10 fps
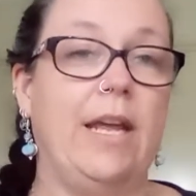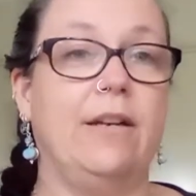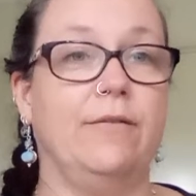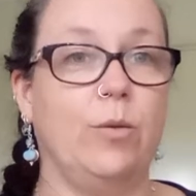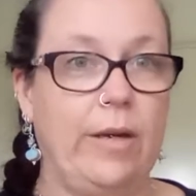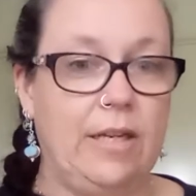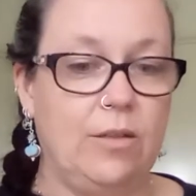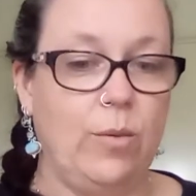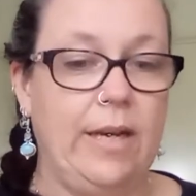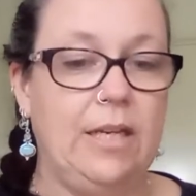end of
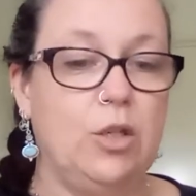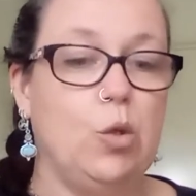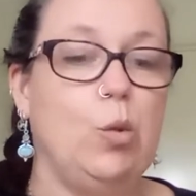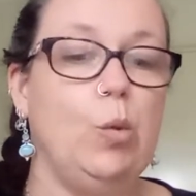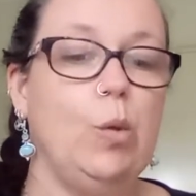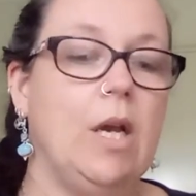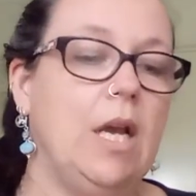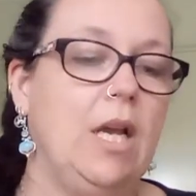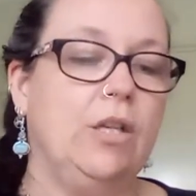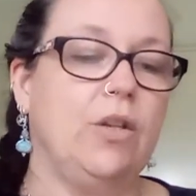2022.
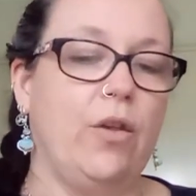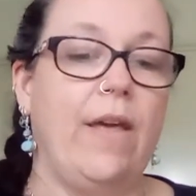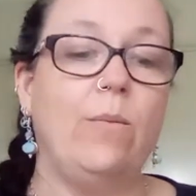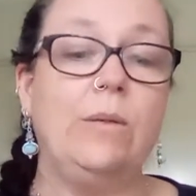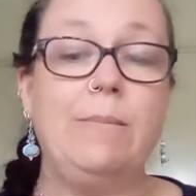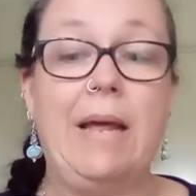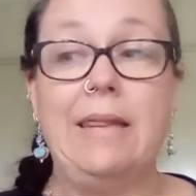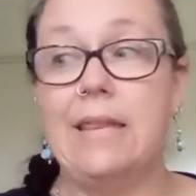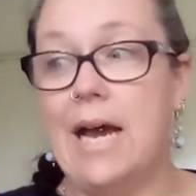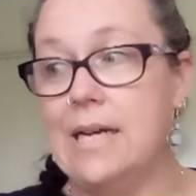So that was my
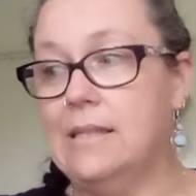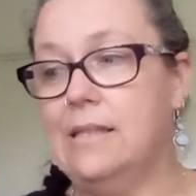last